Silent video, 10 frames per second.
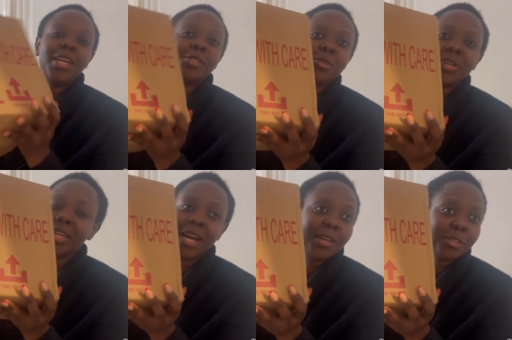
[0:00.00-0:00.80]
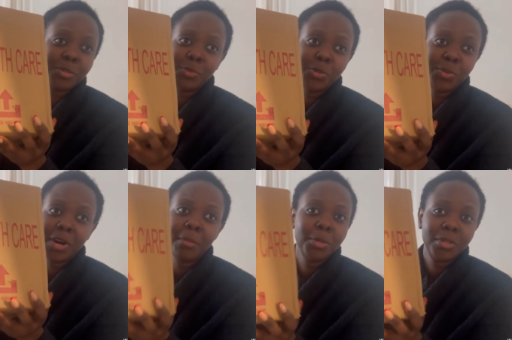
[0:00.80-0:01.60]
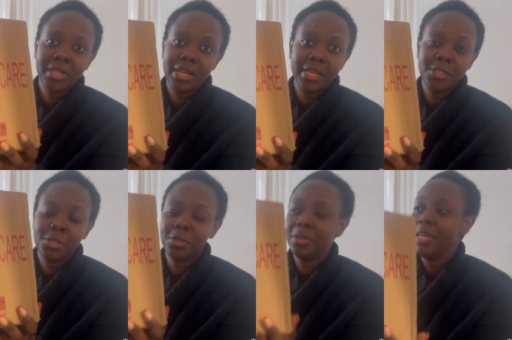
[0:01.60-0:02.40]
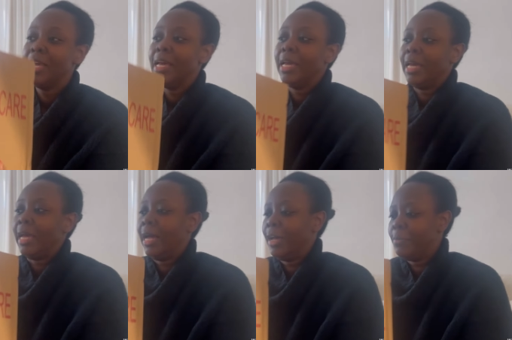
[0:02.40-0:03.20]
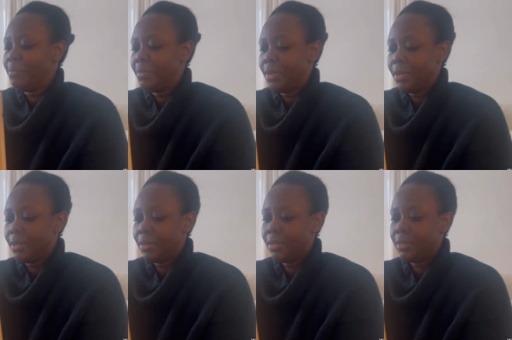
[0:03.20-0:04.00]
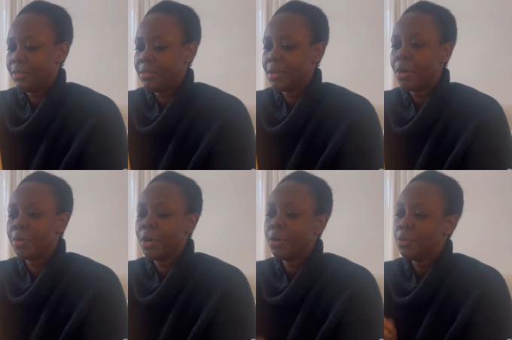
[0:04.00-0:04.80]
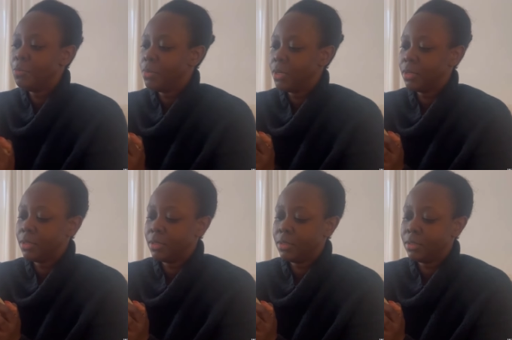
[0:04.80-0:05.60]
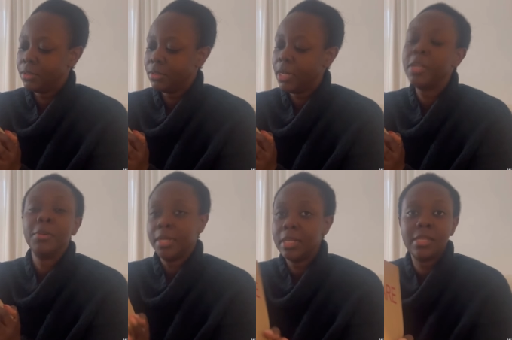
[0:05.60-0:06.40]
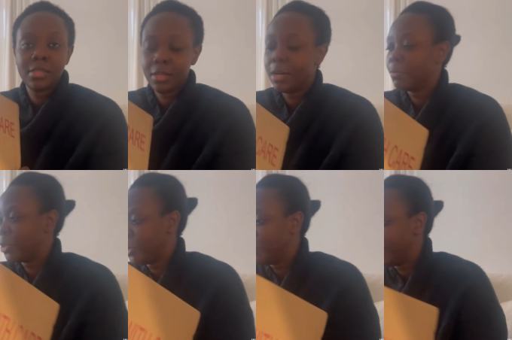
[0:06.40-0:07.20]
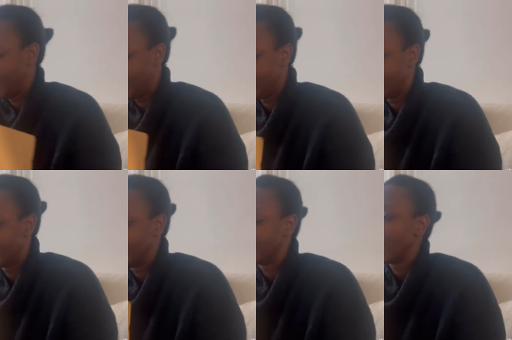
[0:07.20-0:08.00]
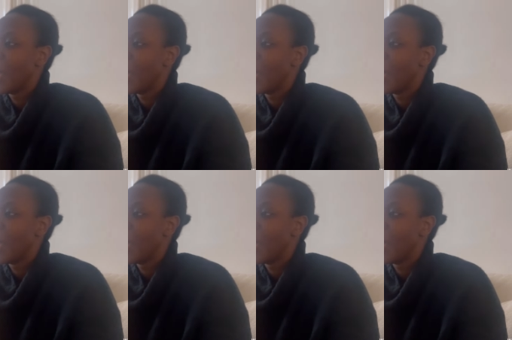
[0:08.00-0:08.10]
It's looking kind of small, I'm not gonna lie to you. Um, Zara Home Anyway, let's see. I'm going to open it in a second.